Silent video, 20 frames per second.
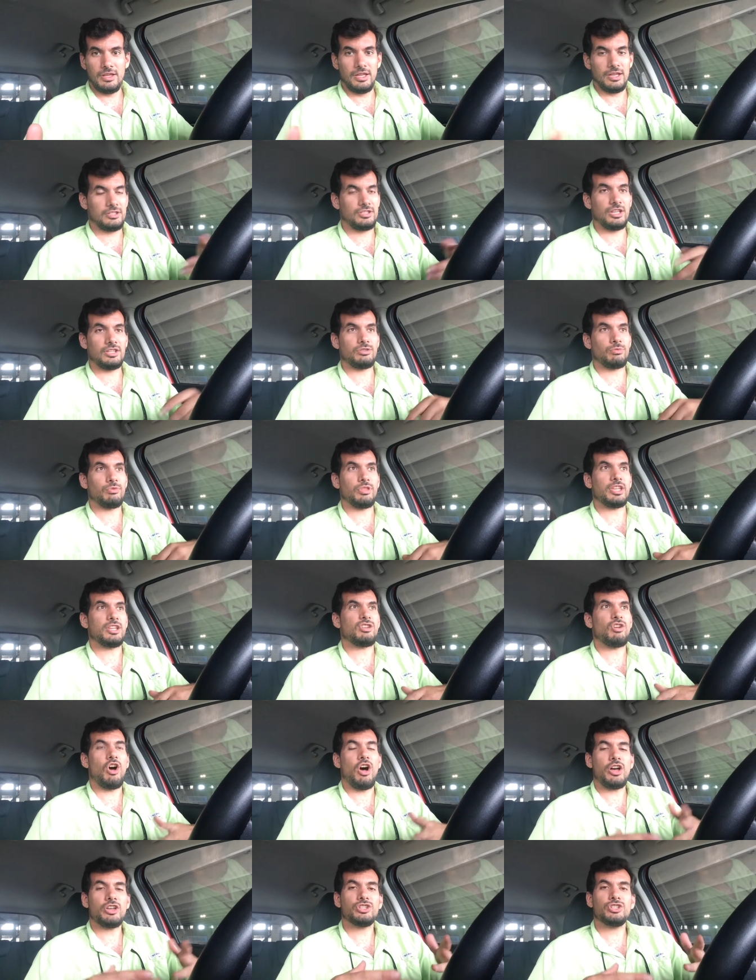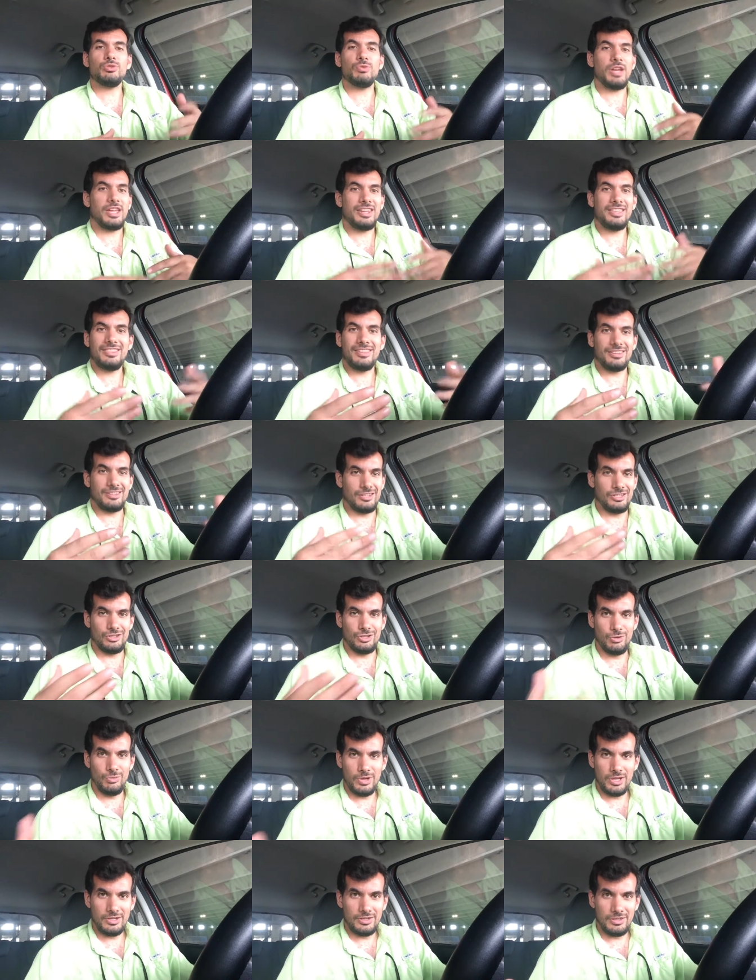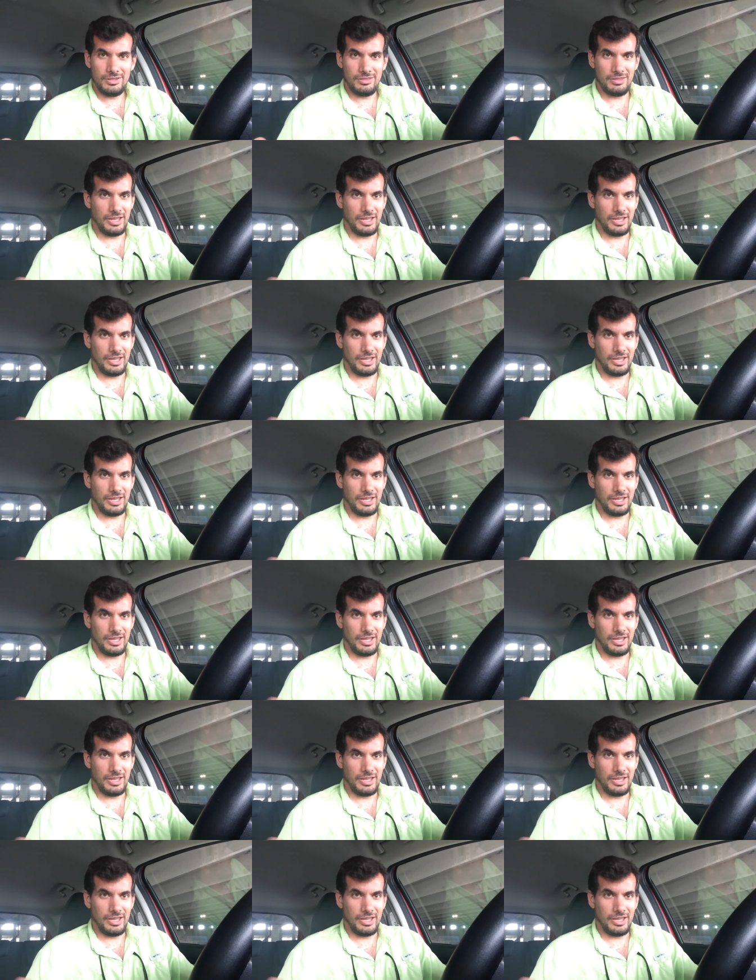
it doesn't really cost you anything to do it.